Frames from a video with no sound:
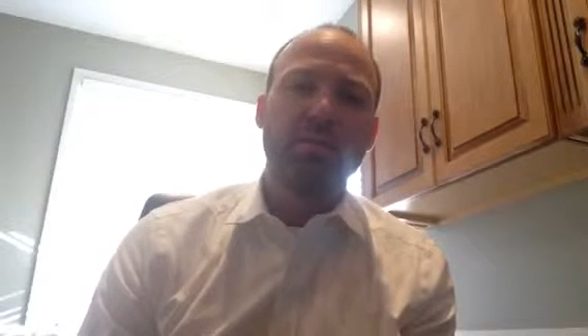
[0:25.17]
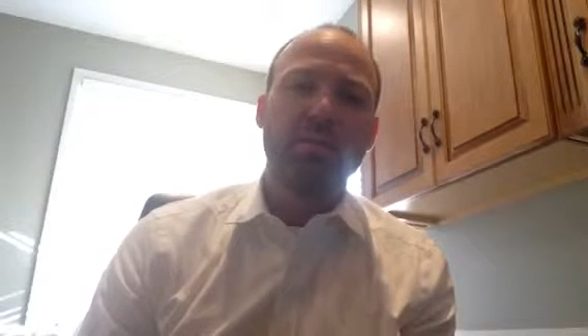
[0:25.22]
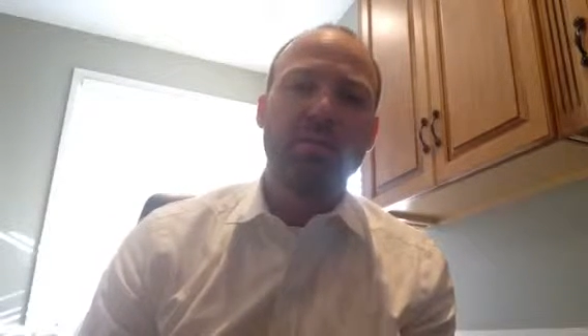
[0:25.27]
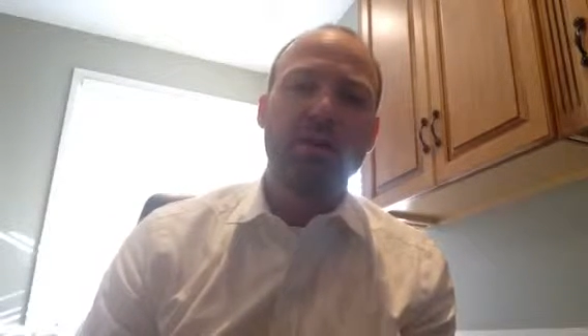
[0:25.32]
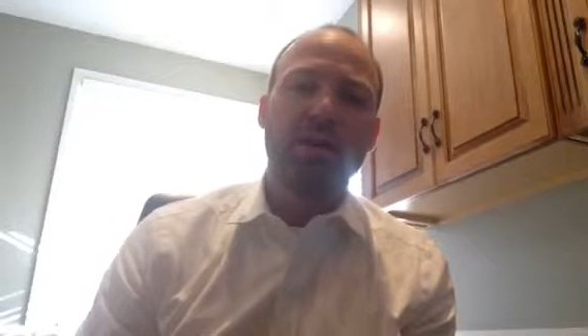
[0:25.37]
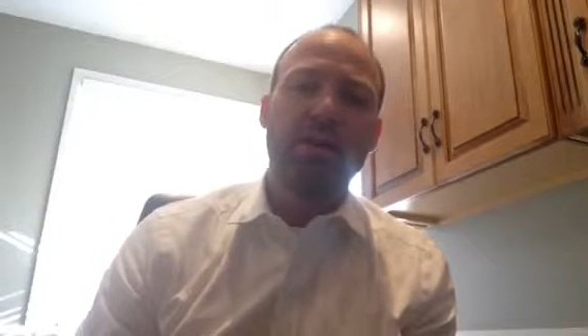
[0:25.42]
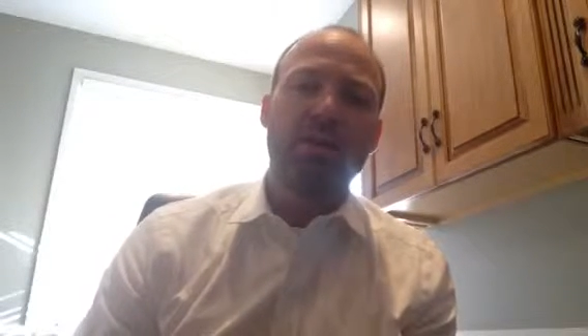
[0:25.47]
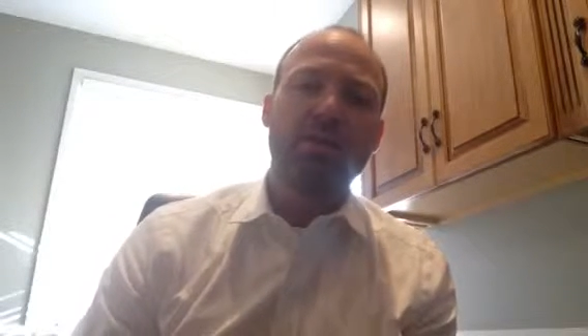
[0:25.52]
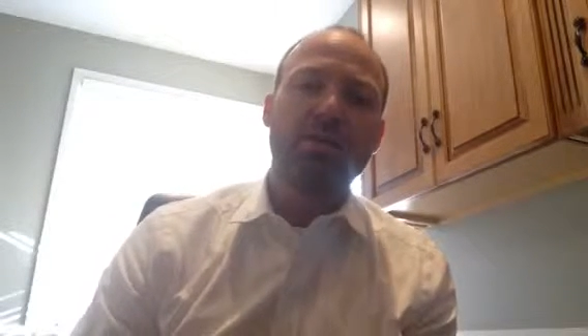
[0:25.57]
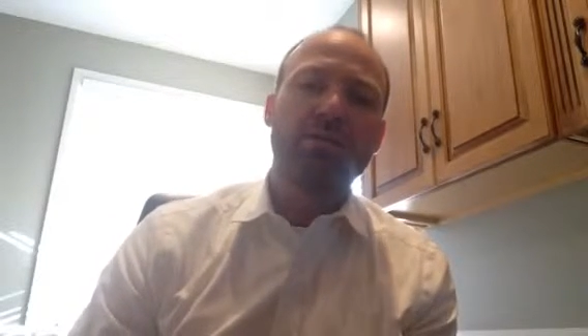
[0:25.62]

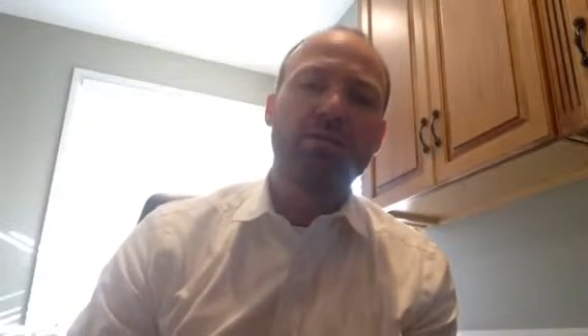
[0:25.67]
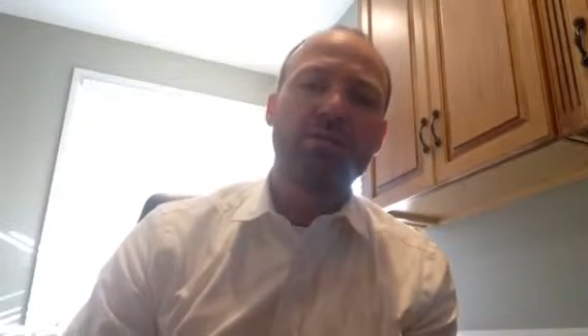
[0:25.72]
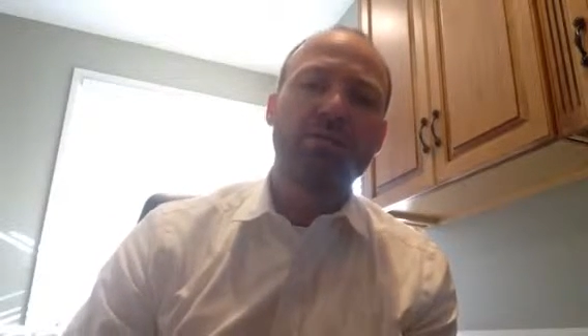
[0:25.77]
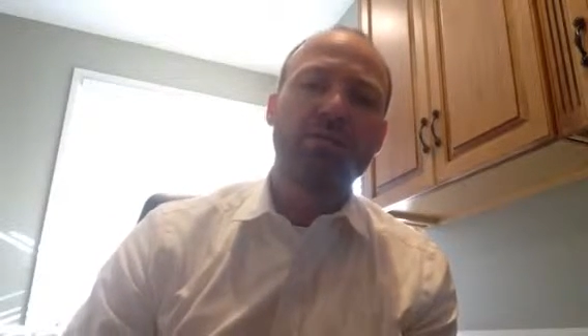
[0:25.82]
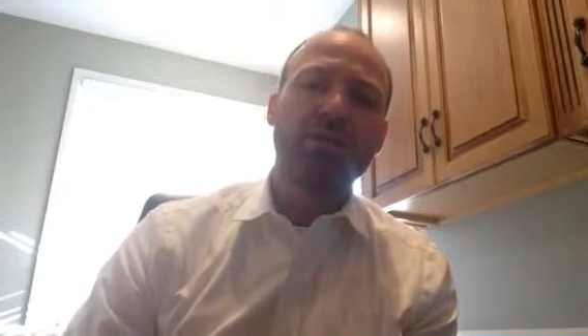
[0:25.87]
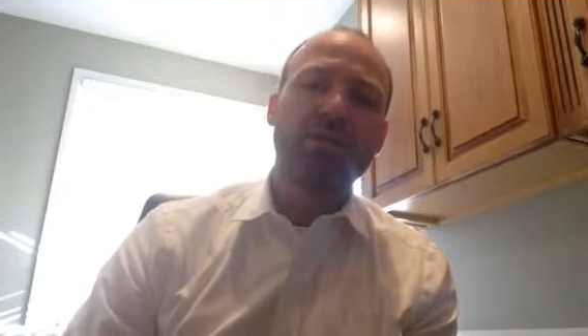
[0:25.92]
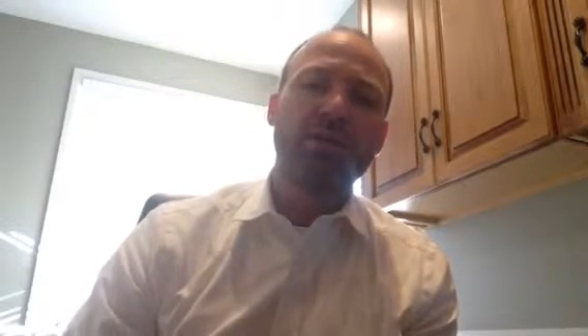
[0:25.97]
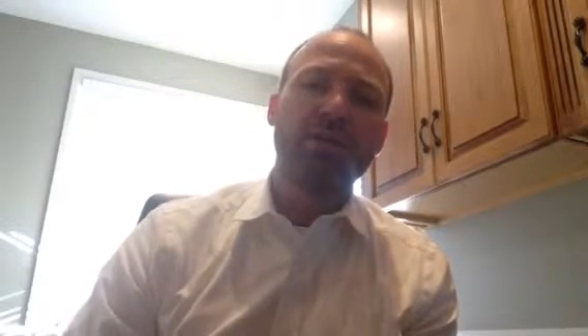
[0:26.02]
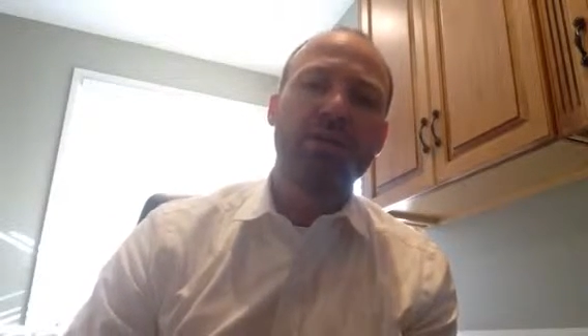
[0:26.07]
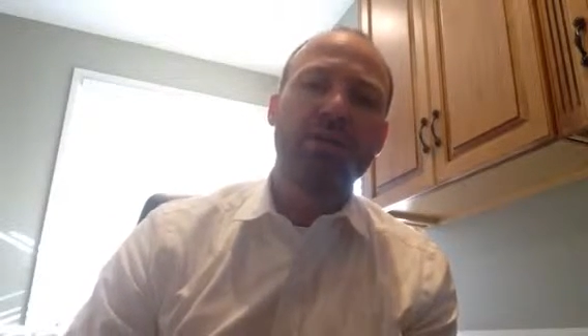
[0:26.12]
they are
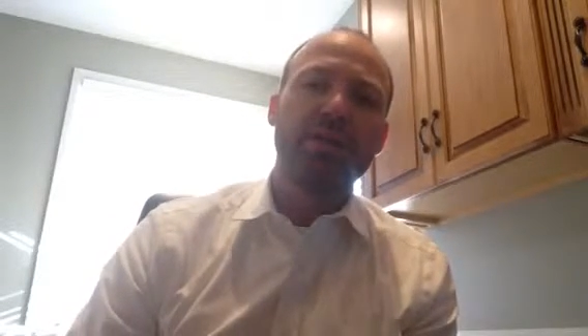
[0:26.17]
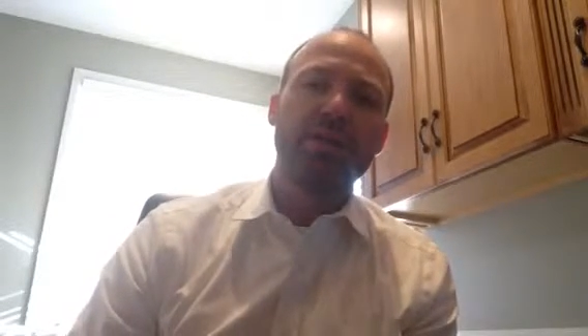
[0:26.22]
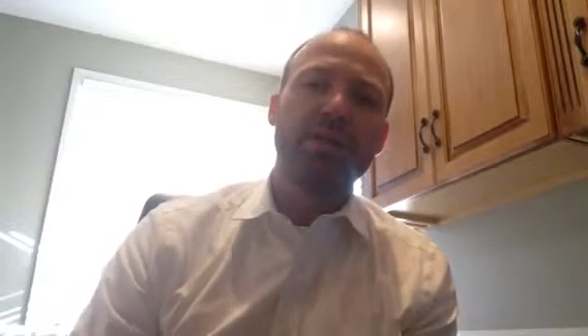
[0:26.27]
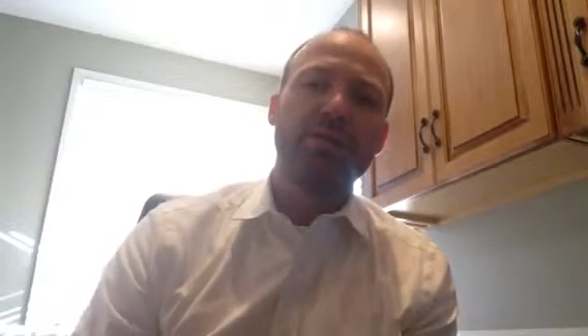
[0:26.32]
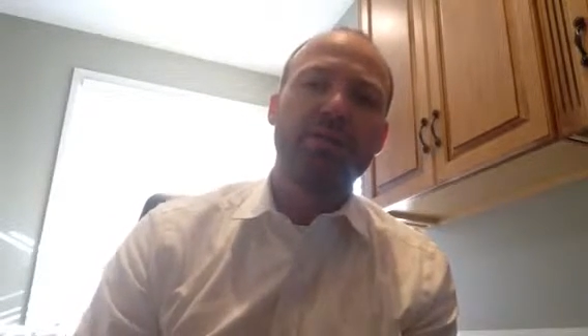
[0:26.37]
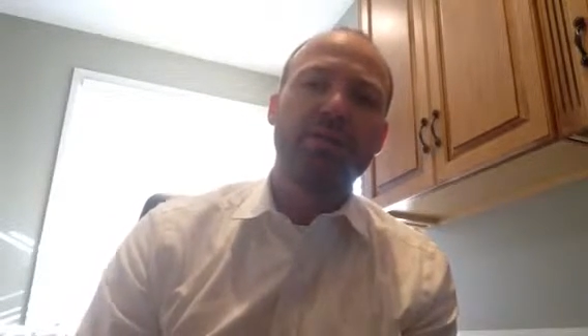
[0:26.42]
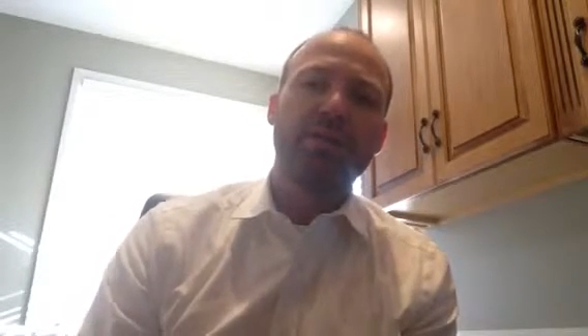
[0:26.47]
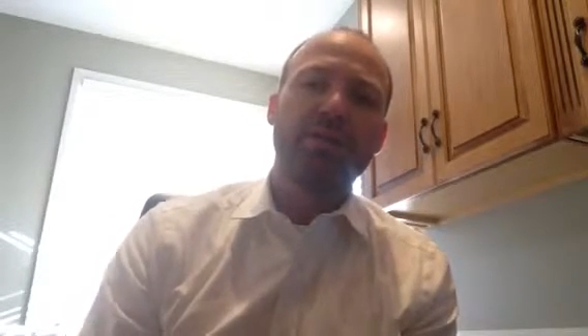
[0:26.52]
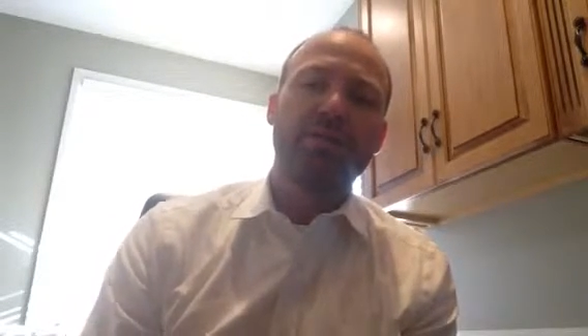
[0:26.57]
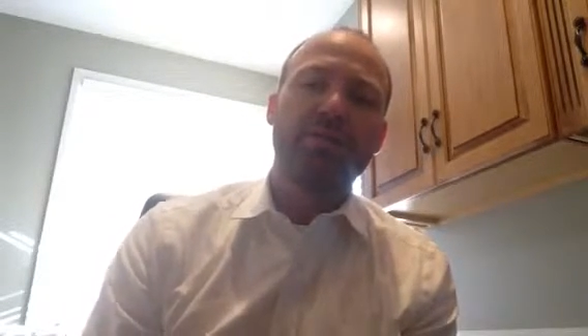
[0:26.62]
treated a
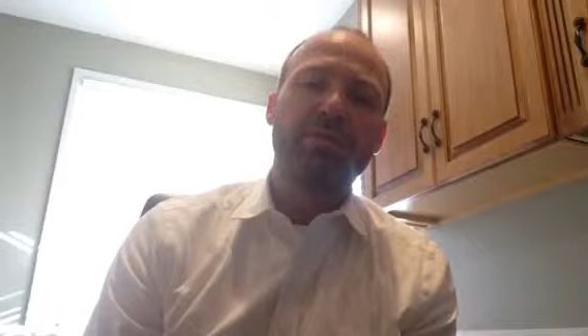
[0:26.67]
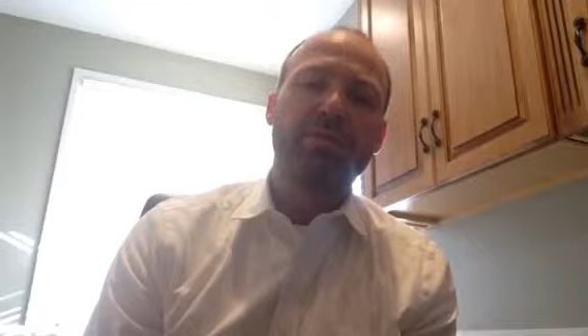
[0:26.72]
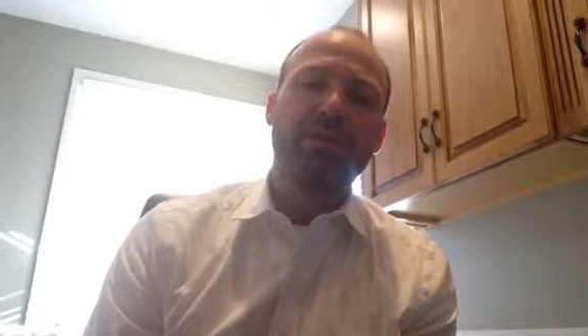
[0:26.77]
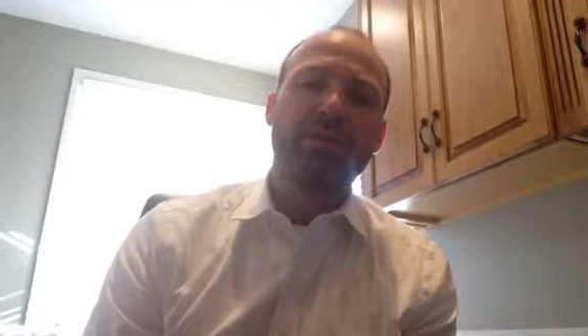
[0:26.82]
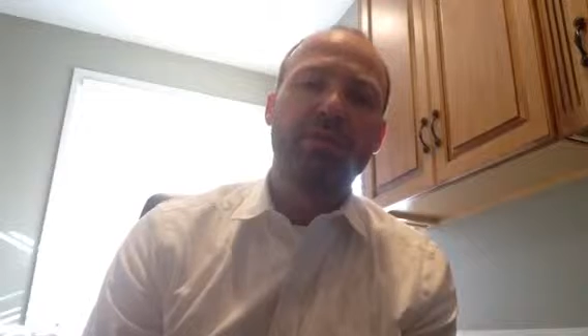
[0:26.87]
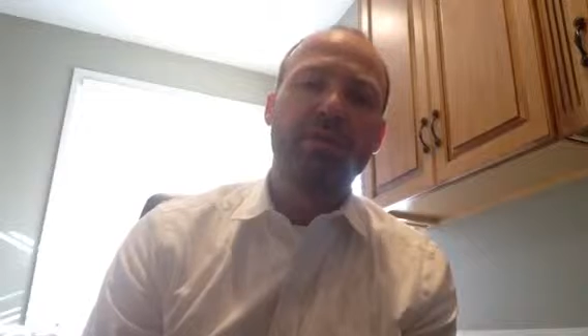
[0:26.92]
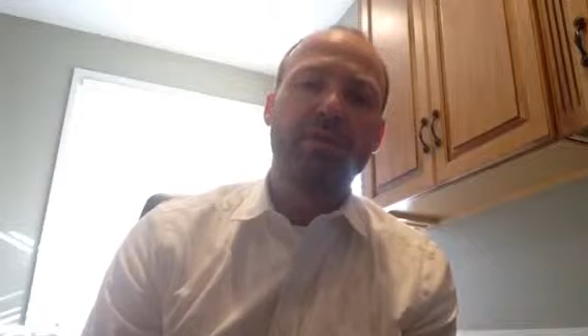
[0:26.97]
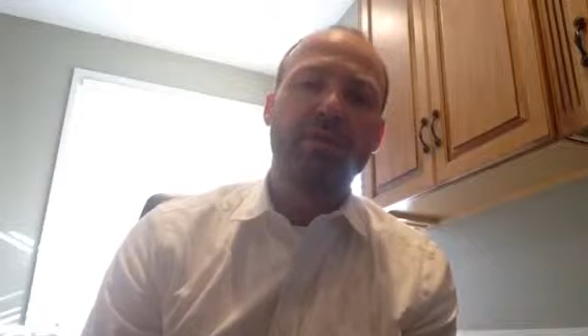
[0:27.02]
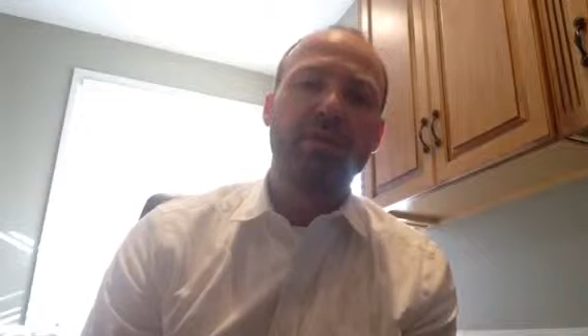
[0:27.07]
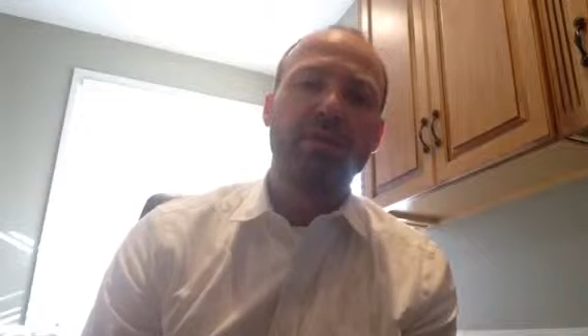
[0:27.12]
little bit
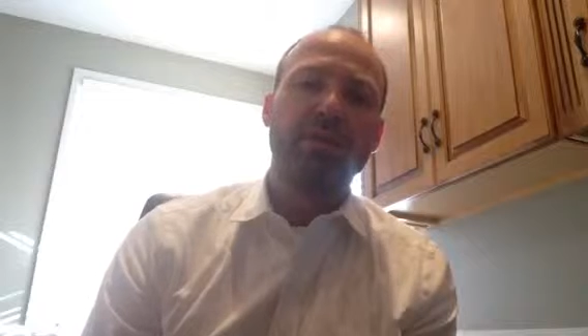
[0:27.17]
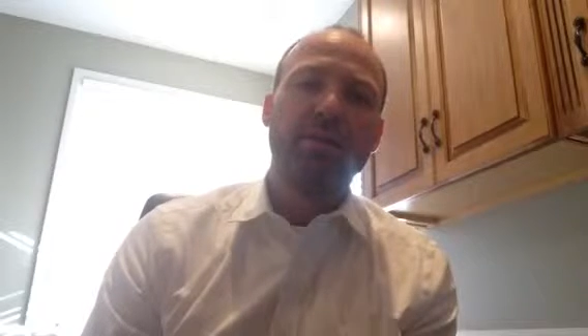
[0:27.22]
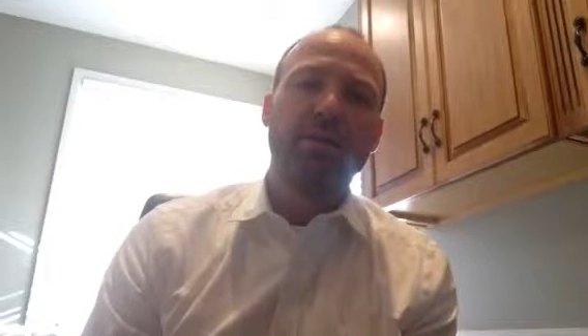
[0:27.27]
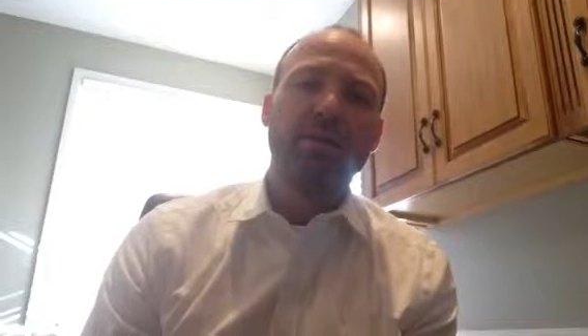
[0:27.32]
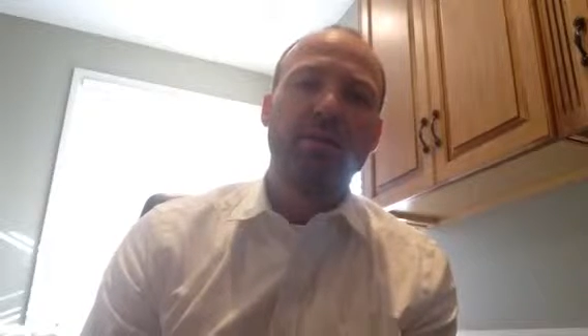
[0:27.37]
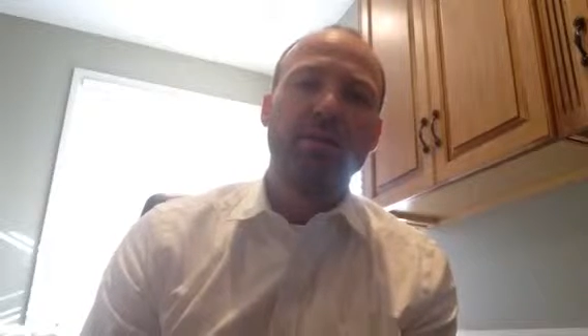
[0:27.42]
differently than